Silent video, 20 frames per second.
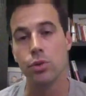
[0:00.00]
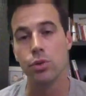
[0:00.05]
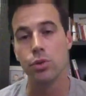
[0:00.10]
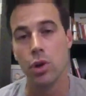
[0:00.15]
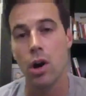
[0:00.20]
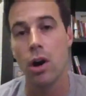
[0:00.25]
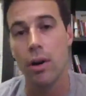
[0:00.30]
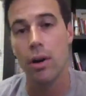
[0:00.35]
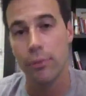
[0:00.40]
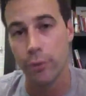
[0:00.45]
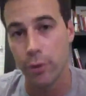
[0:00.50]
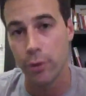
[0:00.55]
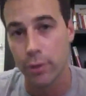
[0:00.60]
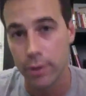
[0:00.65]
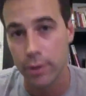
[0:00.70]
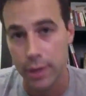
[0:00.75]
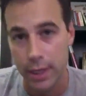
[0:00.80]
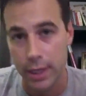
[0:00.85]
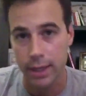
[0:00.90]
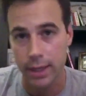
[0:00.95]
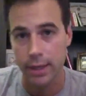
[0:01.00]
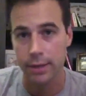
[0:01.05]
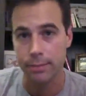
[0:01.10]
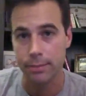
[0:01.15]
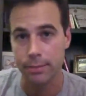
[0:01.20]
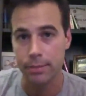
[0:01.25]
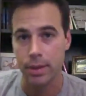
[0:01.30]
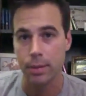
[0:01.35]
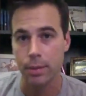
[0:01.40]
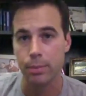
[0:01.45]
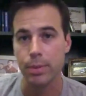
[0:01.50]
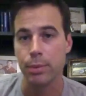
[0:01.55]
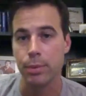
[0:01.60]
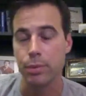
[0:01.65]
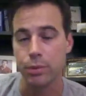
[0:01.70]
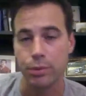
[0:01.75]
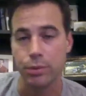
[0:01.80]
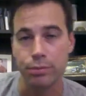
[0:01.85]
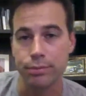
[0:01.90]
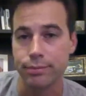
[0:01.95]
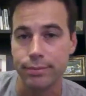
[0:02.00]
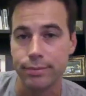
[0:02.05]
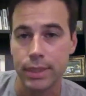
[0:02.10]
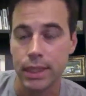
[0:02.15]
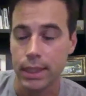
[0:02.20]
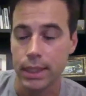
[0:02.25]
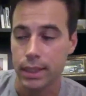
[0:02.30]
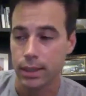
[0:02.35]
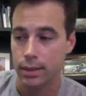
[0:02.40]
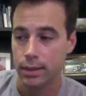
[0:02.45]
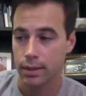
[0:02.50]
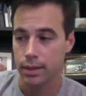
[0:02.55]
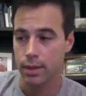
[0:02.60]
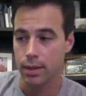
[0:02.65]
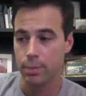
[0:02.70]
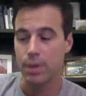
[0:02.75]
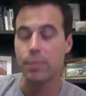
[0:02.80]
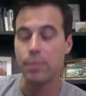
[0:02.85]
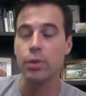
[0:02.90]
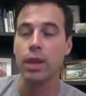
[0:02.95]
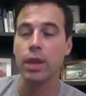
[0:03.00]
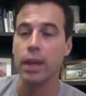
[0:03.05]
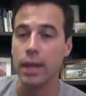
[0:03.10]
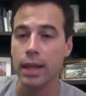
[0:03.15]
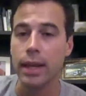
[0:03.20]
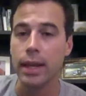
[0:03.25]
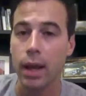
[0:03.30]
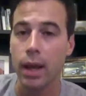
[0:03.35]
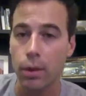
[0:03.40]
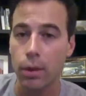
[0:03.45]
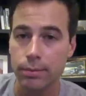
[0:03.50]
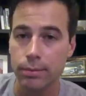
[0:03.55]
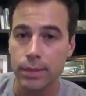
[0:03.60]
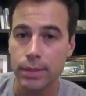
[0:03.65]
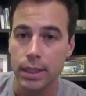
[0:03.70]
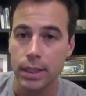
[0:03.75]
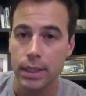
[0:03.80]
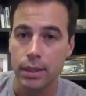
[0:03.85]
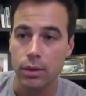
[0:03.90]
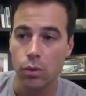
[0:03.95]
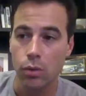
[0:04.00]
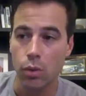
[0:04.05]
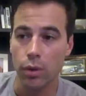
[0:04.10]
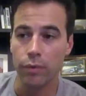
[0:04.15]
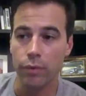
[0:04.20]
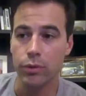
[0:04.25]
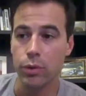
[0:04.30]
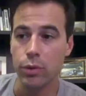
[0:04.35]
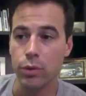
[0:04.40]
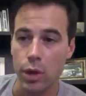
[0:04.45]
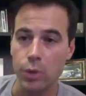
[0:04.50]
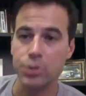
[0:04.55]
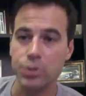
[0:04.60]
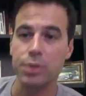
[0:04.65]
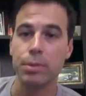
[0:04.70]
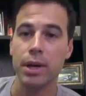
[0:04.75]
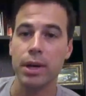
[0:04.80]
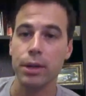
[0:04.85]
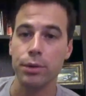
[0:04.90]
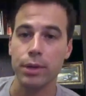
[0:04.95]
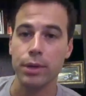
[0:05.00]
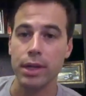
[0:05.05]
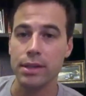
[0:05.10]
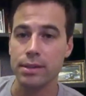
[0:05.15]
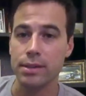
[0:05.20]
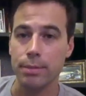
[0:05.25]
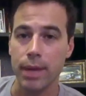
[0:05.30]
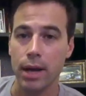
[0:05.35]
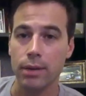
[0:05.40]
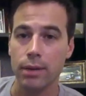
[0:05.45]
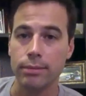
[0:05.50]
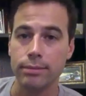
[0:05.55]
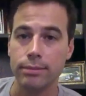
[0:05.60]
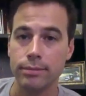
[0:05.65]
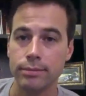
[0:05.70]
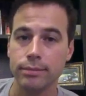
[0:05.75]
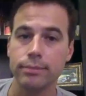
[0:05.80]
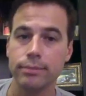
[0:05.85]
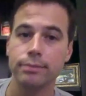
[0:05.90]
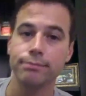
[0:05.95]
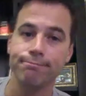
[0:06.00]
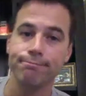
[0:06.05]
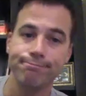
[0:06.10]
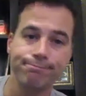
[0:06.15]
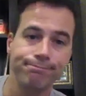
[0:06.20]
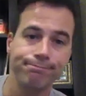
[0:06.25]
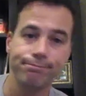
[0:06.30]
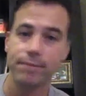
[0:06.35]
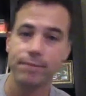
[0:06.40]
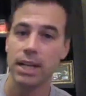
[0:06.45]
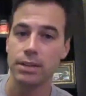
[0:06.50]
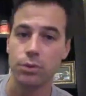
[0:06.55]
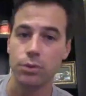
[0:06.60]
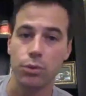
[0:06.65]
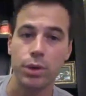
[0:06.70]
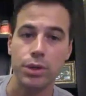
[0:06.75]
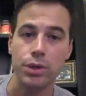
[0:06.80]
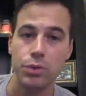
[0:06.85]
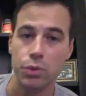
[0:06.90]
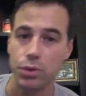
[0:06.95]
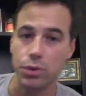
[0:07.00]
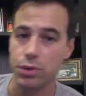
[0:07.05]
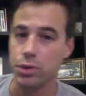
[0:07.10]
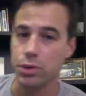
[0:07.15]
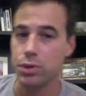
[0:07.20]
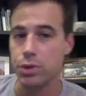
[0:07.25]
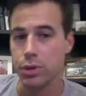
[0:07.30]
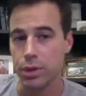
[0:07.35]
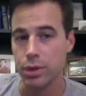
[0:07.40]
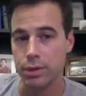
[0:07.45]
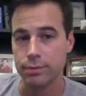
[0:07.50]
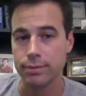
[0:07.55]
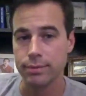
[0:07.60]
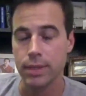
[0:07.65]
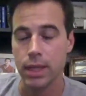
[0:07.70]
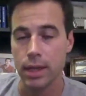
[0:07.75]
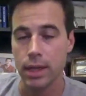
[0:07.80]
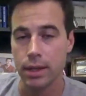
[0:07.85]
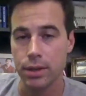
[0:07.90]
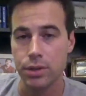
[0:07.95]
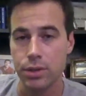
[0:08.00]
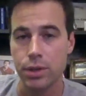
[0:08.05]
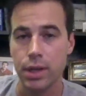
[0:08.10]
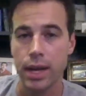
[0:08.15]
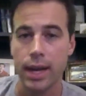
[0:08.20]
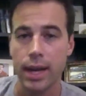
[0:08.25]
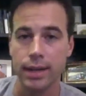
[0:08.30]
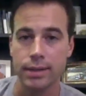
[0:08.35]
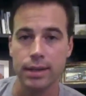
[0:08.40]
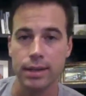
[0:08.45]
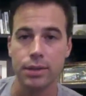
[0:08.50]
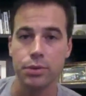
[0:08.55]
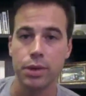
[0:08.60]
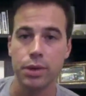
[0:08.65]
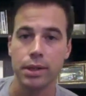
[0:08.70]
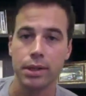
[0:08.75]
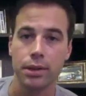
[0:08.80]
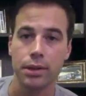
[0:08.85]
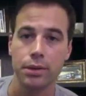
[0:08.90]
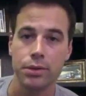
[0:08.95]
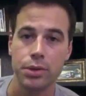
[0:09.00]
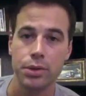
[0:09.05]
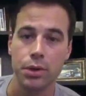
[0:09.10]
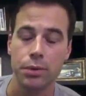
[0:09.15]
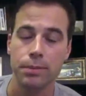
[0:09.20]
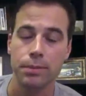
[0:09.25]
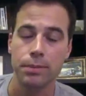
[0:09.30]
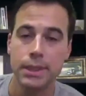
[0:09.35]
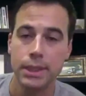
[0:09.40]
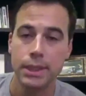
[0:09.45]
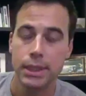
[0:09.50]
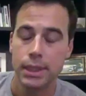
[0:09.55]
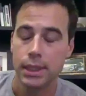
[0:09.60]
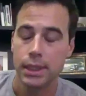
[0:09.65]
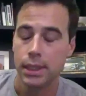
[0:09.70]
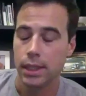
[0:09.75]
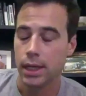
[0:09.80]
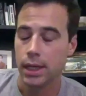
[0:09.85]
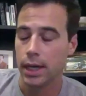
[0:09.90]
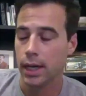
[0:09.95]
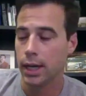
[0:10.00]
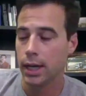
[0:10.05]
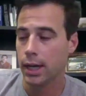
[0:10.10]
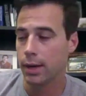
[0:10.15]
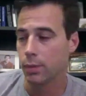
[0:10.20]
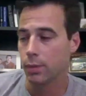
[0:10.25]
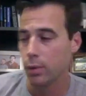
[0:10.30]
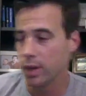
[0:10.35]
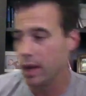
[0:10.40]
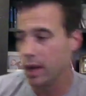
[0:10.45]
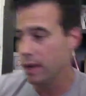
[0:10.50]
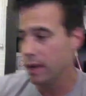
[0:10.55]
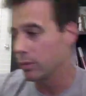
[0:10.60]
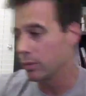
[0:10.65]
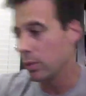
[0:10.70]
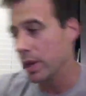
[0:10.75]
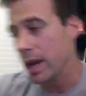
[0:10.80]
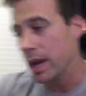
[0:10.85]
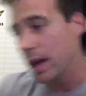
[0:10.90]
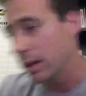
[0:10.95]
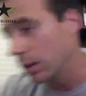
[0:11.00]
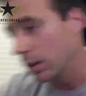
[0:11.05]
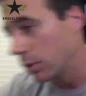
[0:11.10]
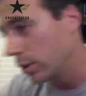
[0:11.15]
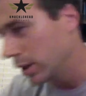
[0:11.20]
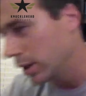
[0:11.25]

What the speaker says: offer that people that need help, or if you know somebody who needs some help, that's a resource that you can access right there. So we got literally